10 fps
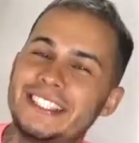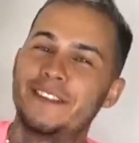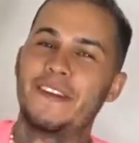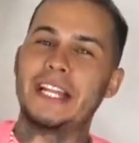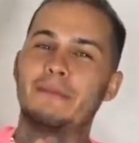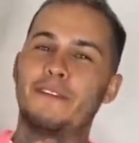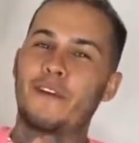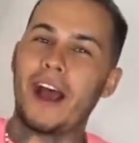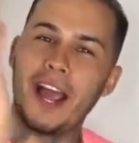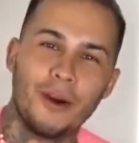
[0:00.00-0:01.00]
It's available
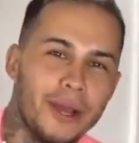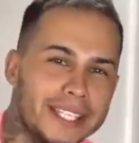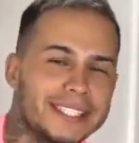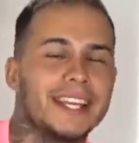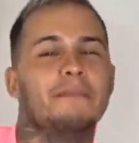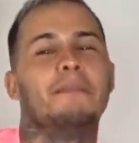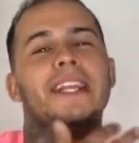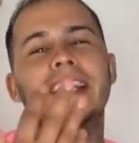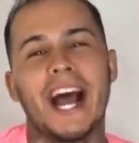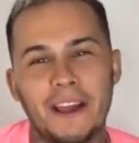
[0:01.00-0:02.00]
for iOS,
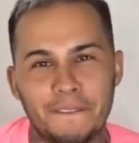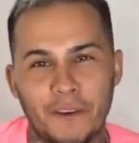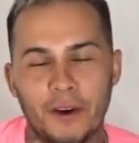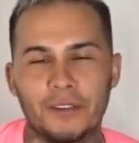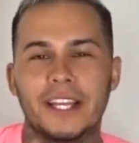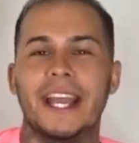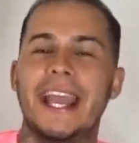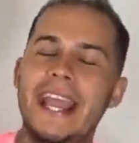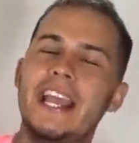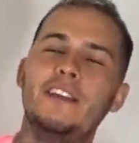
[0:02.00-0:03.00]
meaning iPhone,
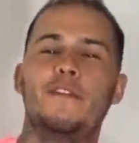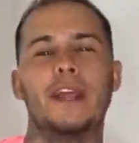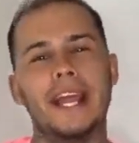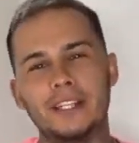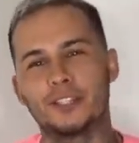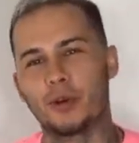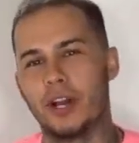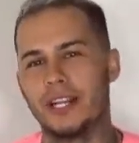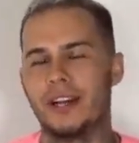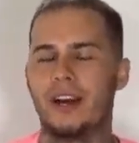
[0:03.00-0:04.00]
and for
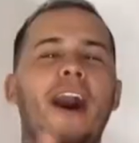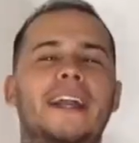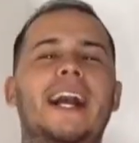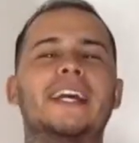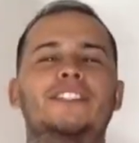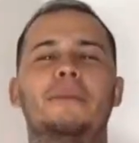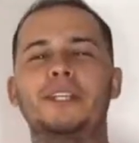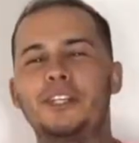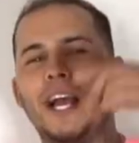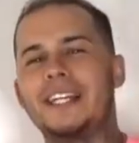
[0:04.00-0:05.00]
Android. All right, guys, so
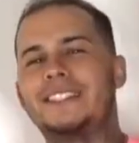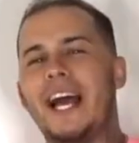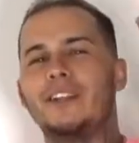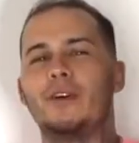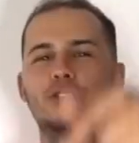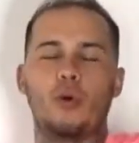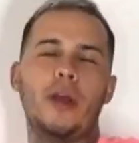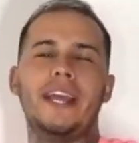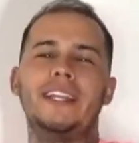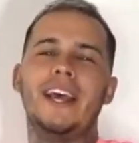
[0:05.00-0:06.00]
make sure you guys download
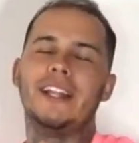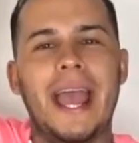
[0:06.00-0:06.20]
Quidd.